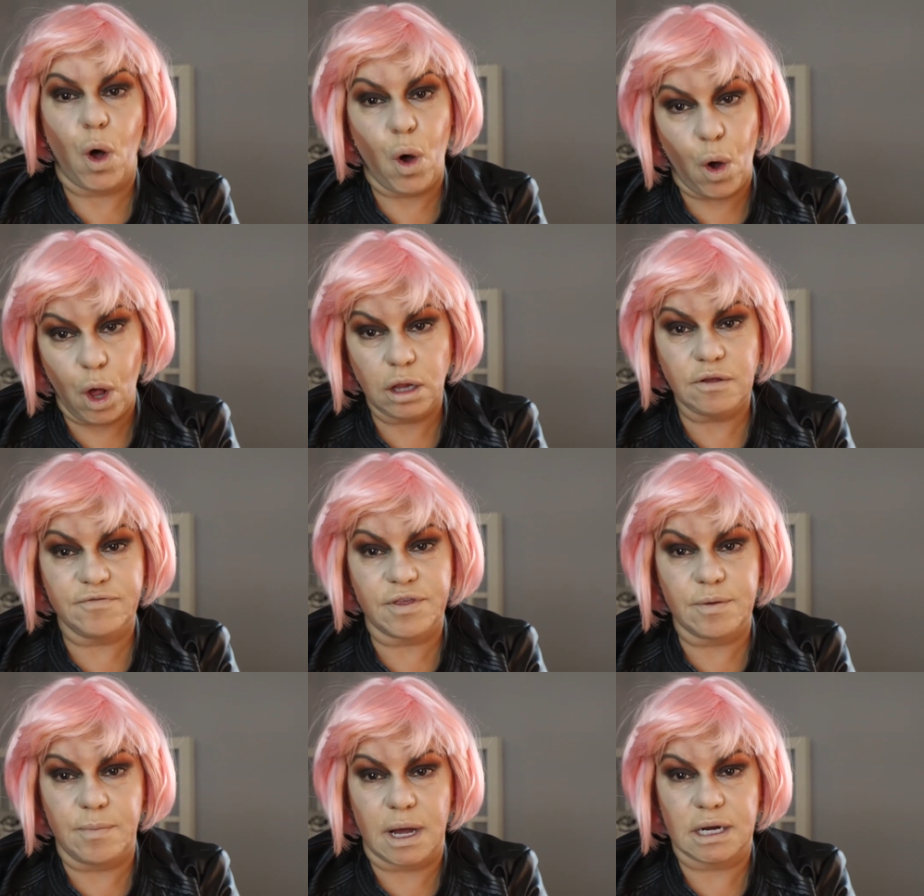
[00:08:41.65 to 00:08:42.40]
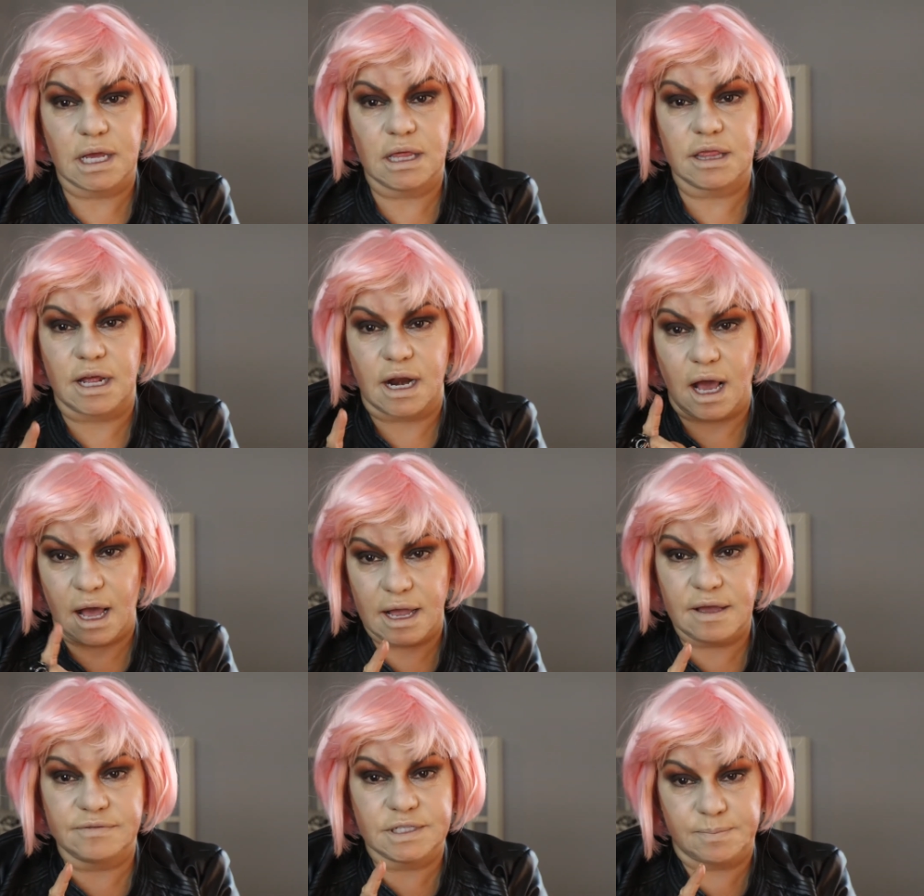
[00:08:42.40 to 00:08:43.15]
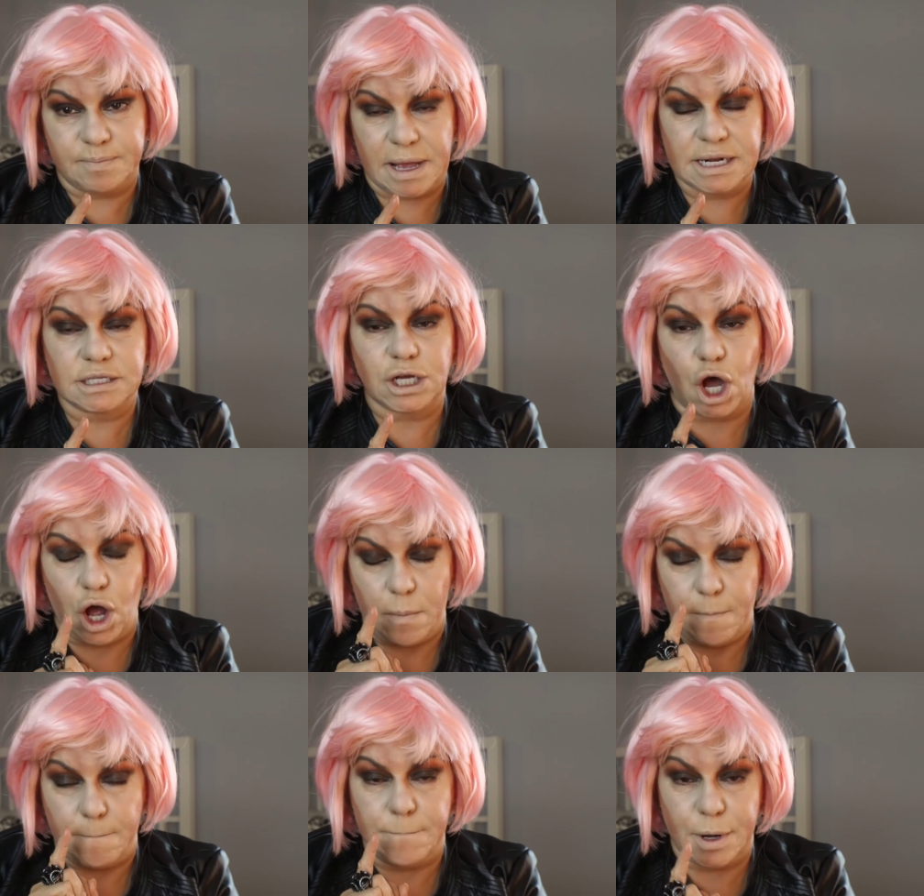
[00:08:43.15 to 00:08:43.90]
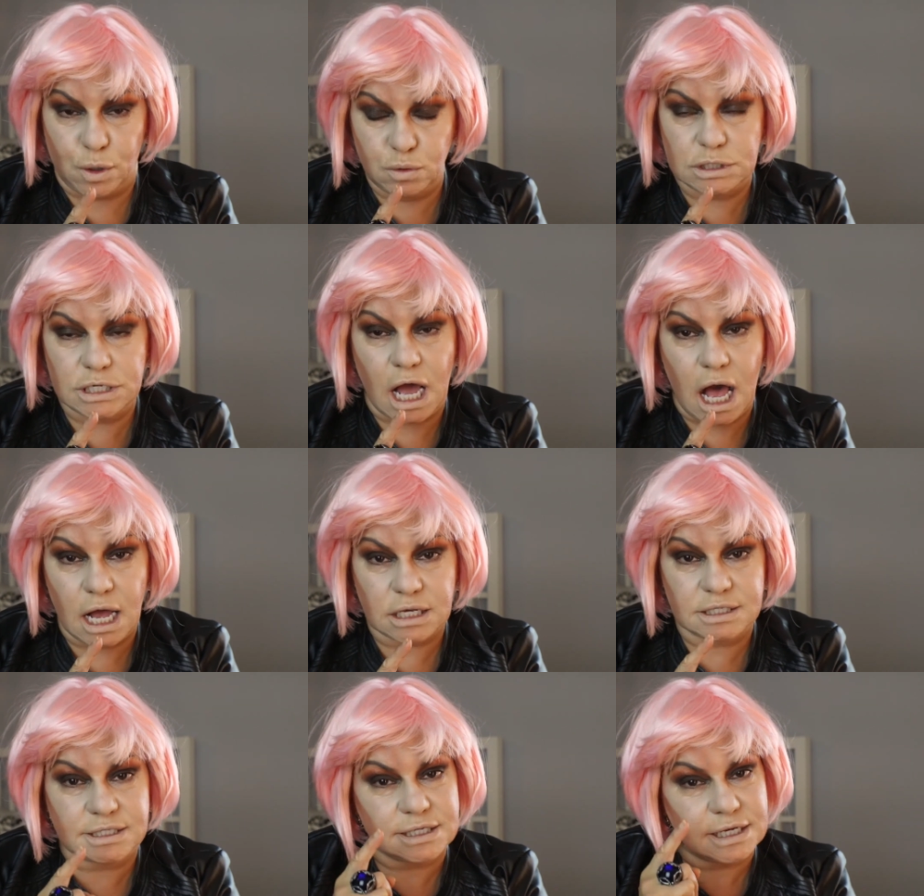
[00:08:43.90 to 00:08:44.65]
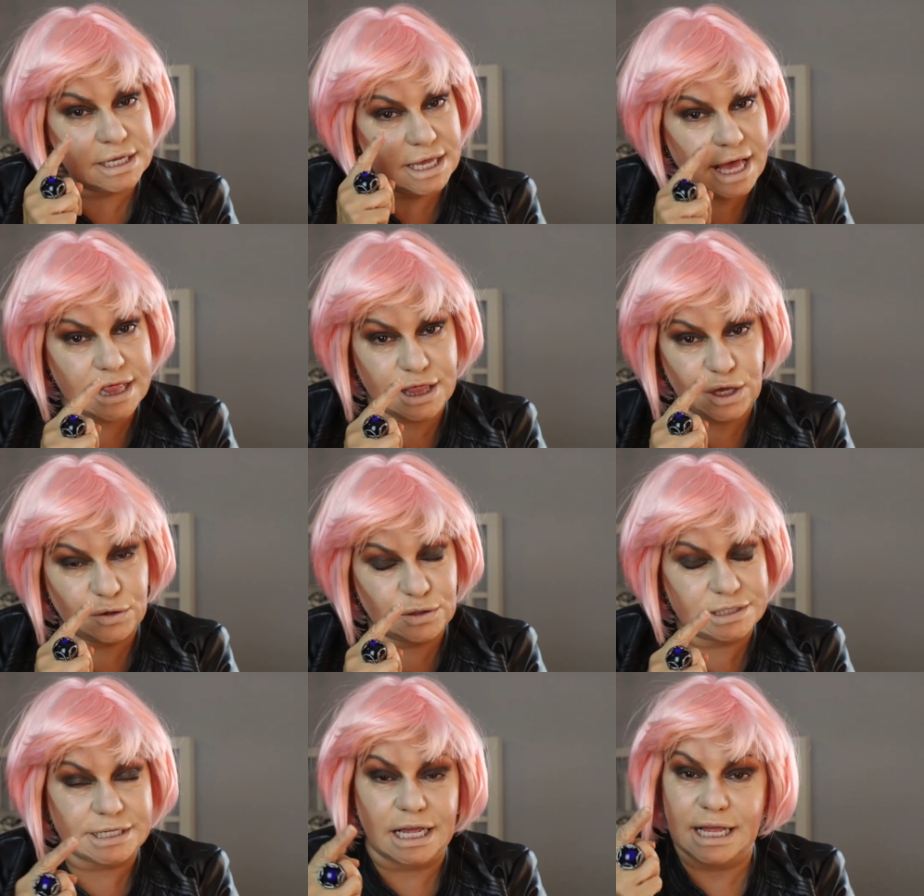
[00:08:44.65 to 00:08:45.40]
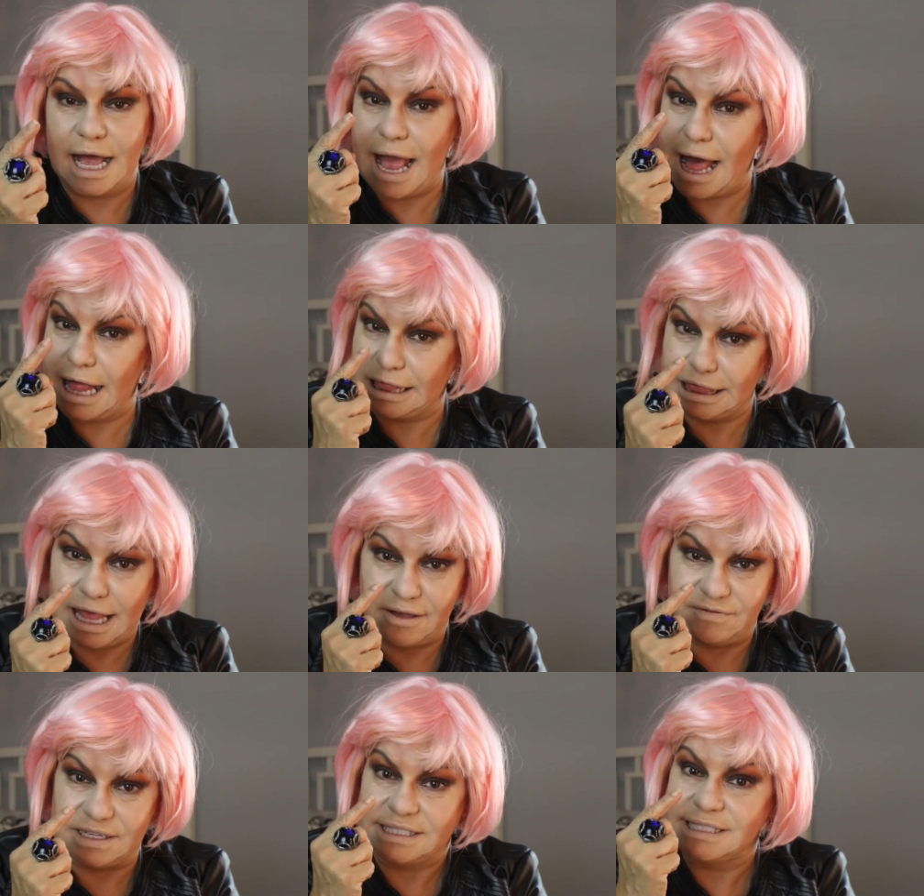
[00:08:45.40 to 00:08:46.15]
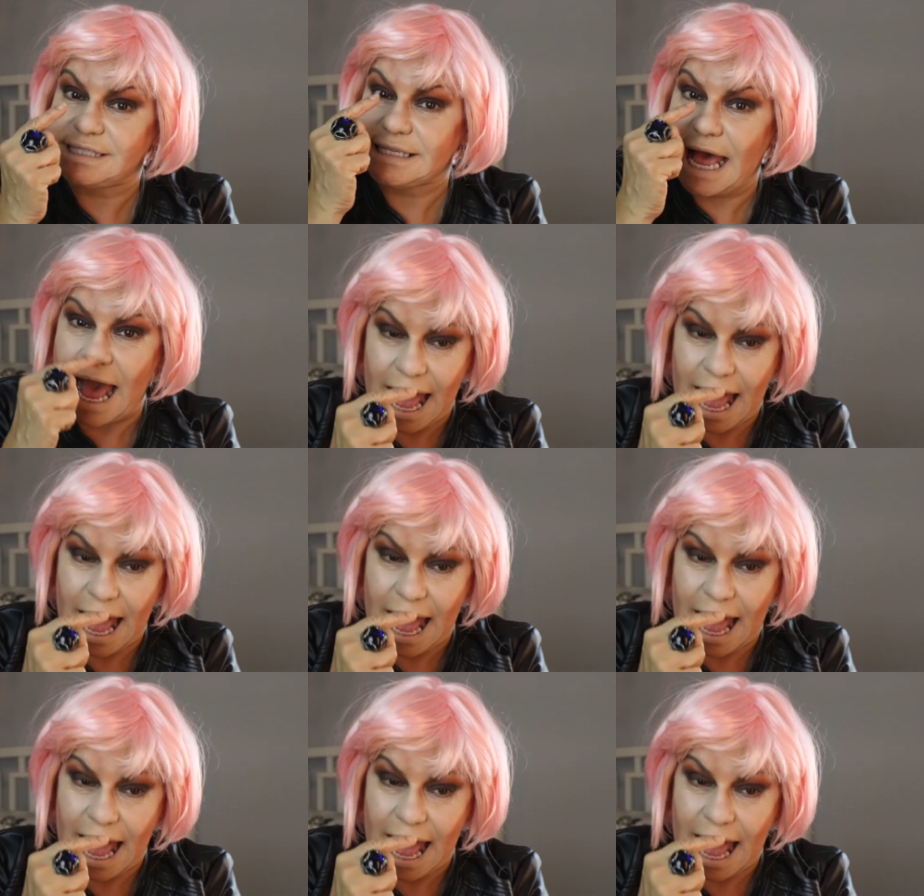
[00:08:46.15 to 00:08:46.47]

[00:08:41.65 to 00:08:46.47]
All of the money that I have spent on Botox to get those 11s uh,